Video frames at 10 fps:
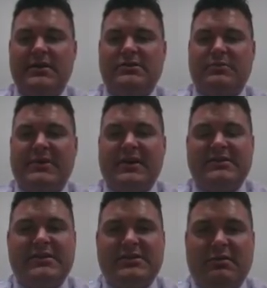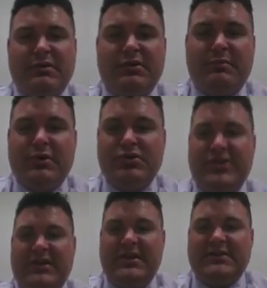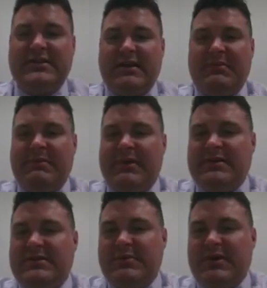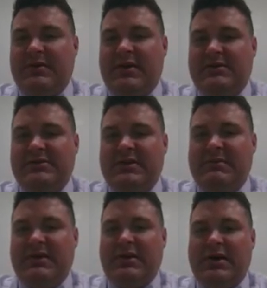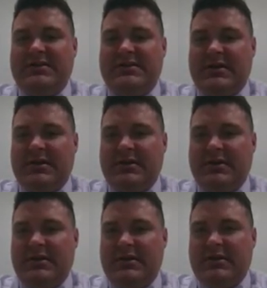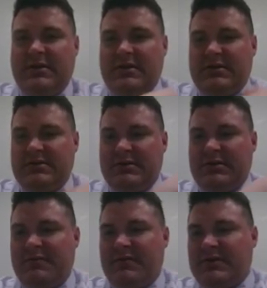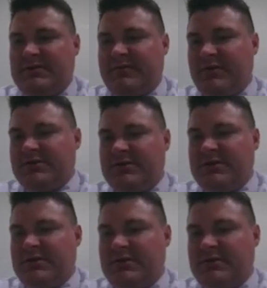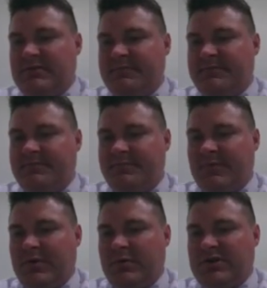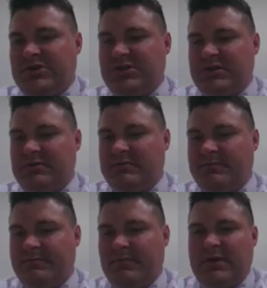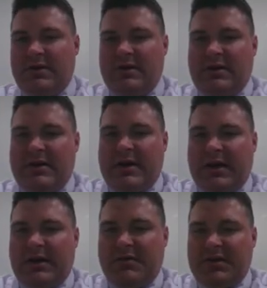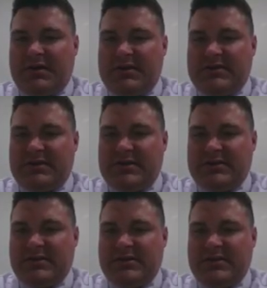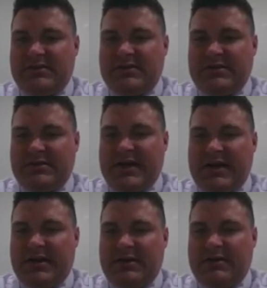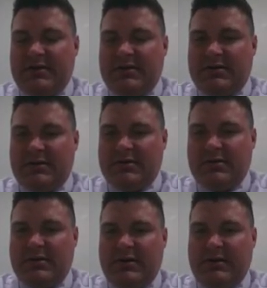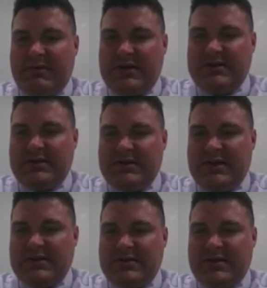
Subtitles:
So because these are both approaching the same limits, we can go ahead and use our limit laws here. So for this first question, I can rewrite this since these are adding the limit as